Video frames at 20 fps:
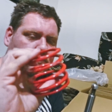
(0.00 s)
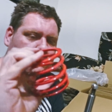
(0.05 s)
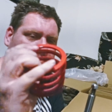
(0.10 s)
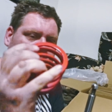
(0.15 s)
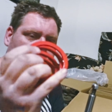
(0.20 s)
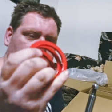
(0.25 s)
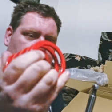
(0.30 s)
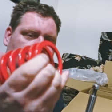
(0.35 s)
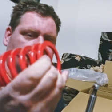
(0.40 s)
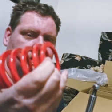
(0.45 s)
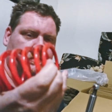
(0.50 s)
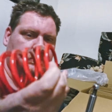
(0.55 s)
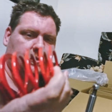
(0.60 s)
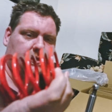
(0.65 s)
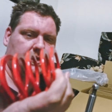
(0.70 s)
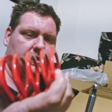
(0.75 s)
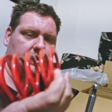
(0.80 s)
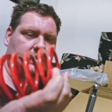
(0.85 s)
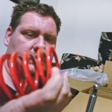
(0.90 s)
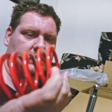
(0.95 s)
spring,
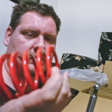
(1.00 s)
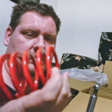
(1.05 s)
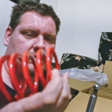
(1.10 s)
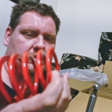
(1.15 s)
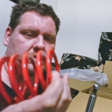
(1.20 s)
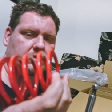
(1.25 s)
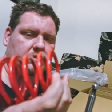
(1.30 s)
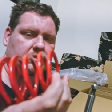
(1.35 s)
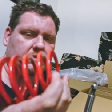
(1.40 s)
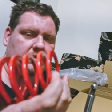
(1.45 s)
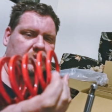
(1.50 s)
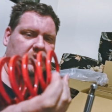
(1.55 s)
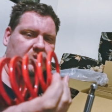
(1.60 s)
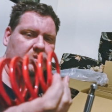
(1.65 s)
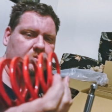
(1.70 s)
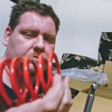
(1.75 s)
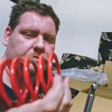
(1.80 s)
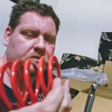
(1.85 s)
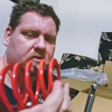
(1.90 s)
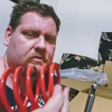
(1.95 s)
but it's
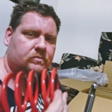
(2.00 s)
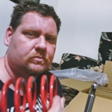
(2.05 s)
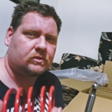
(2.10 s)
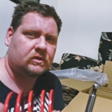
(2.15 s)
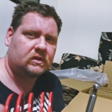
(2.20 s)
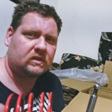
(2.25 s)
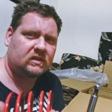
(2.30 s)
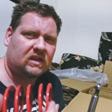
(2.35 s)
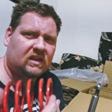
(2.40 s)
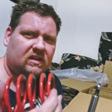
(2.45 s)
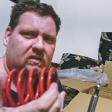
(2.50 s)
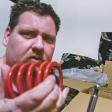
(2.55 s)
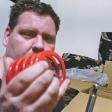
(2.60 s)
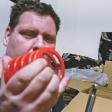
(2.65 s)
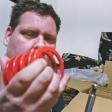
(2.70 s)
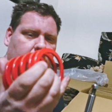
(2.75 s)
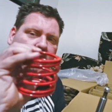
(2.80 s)
helper spring. I don't know.